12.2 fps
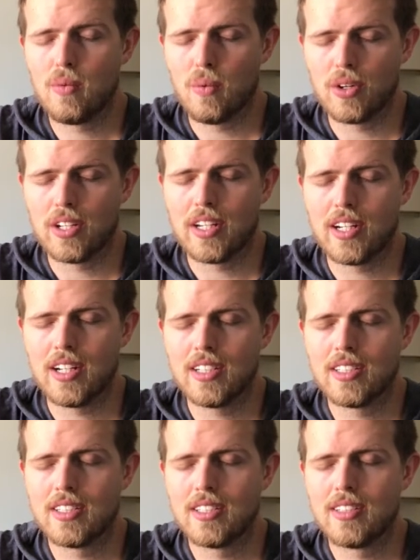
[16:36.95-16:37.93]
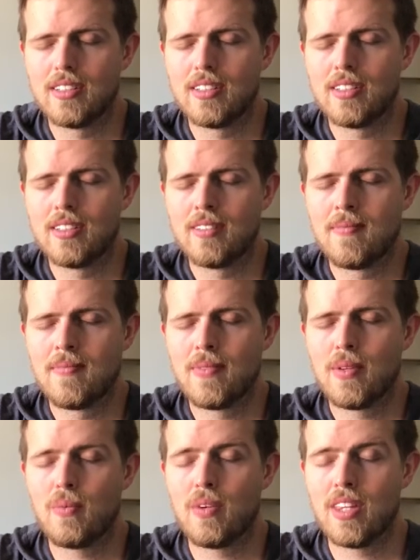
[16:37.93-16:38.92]
Work in us.
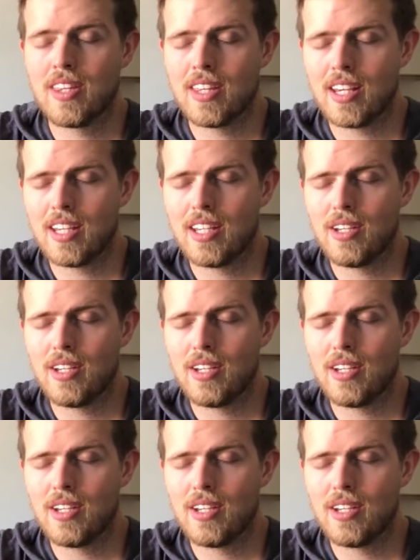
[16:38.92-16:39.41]
We thank